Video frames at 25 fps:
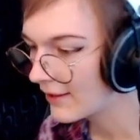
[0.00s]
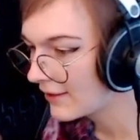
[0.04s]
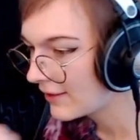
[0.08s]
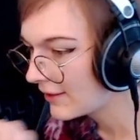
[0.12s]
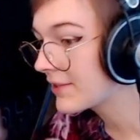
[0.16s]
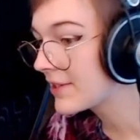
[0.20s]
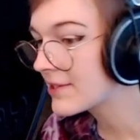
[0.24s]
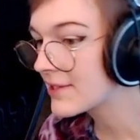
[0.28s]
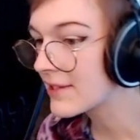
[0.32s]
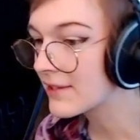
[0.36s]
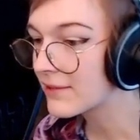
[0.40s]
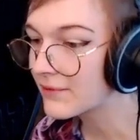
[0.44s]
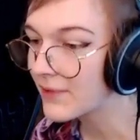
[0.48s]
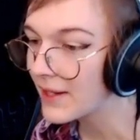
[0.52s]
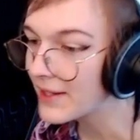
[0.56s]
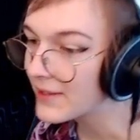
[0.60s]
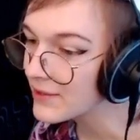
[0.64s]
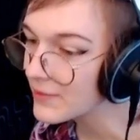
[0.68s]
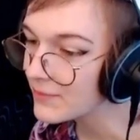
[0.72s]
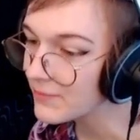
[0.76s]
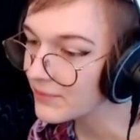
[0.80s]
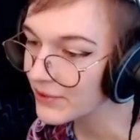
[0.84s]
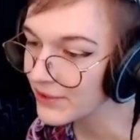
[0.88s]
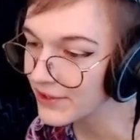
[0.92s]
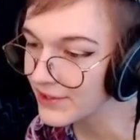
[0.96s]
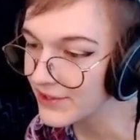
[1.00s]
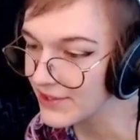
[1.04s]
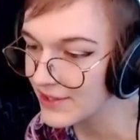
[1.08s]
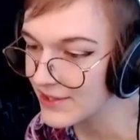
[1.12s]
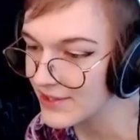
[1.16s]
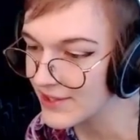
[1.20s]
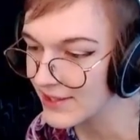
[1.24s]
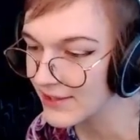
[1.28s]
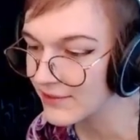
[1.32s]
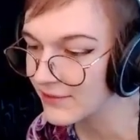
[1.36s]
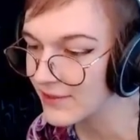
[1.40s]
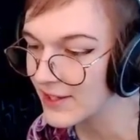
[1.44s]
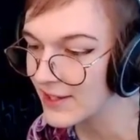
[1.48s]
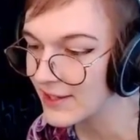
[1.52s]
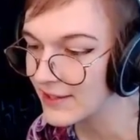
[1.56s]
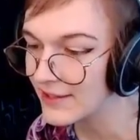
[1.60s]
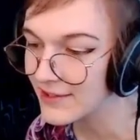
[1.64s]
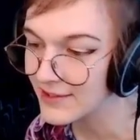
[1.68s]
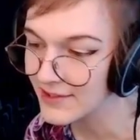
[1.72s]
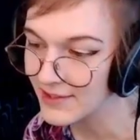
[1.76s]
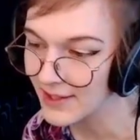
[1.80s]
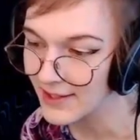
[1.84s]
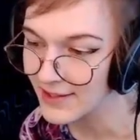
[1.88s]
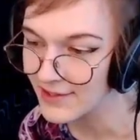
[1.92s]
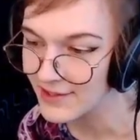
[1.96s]
because our random points are generated in
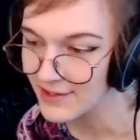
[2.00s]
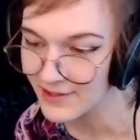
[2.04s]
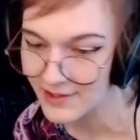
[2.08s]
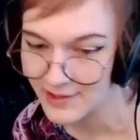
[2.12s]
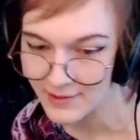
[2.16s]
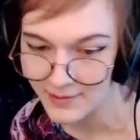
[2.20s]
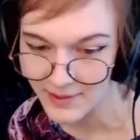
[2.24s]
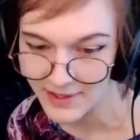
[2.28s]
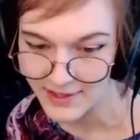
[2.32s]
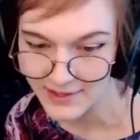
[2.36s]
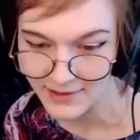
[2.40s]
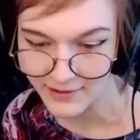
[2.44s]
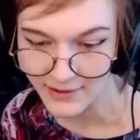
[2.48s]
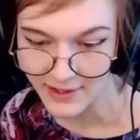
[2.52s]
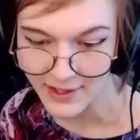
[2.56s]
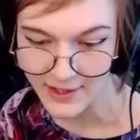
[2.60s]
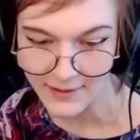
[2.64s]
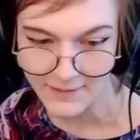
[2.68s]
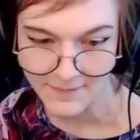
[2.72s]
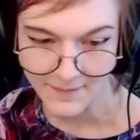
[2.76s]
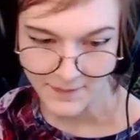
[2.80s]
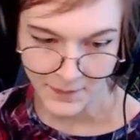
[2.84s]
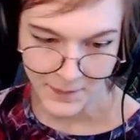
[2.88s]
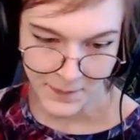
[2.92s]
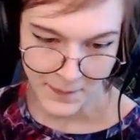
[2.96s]
tangent space, right?